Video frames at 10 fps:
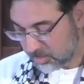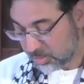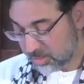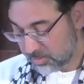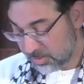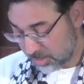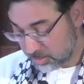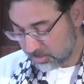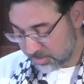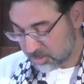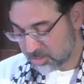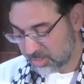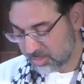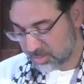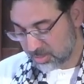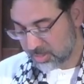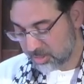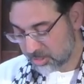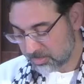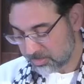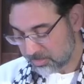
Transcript: with conviction and courage,